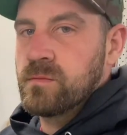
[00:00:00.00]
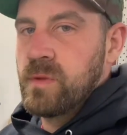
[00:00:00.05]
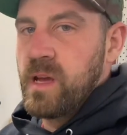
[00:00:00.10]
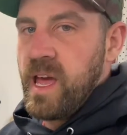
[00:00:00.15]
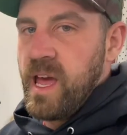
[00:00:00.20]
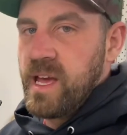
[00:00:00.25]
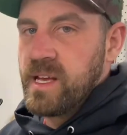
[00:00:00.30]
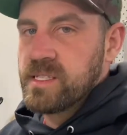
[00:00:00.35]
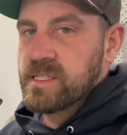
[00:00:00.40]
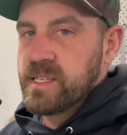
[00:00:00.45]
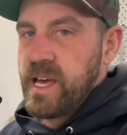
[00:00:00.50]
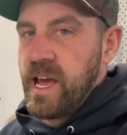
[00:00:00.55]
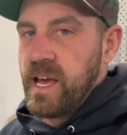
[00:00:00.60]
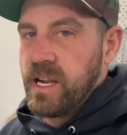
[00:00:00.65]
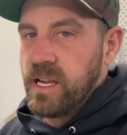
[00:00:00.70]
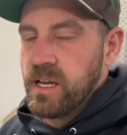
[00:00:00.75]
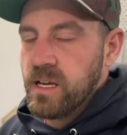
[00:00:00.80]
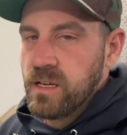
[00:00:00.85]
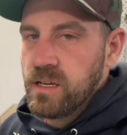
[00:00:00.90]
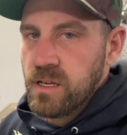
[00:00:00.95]
air
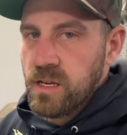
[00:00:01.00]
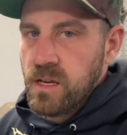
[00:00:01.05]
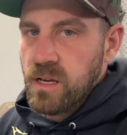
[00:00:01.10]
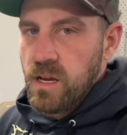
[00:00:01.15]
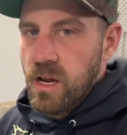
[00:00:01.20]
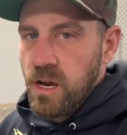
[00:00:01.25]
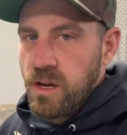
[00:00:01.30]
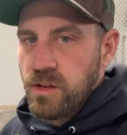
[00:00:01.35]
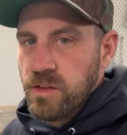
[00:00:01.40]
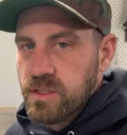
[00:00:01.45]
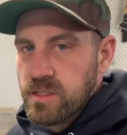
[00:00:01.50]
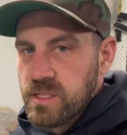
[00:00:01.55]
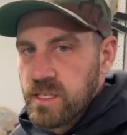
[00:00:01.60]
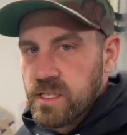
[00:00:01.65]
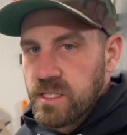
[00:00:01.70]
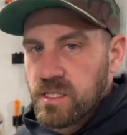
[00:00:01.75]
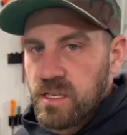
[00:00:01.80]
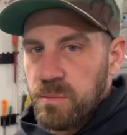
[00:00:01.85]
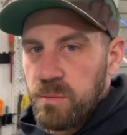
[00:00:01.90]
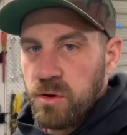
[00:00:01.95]
scaler. I use
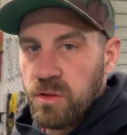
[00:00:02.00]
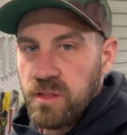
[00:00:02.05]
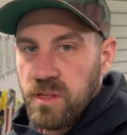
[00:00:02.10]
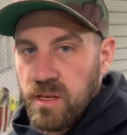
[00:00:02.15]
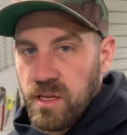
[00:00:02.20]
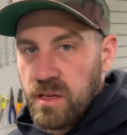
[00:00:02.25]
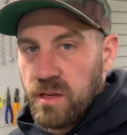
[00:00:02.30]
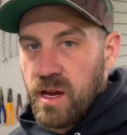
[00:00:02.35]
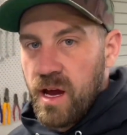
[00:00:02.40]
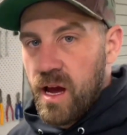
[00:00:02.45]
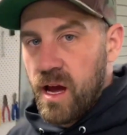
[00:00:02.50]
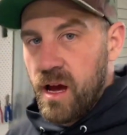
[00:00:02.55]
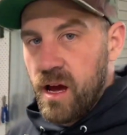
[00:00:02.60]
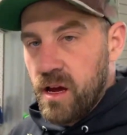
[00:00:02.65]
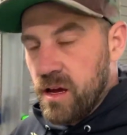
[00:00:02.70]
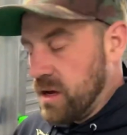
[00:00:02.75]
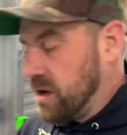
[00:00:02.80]
this to put the uh,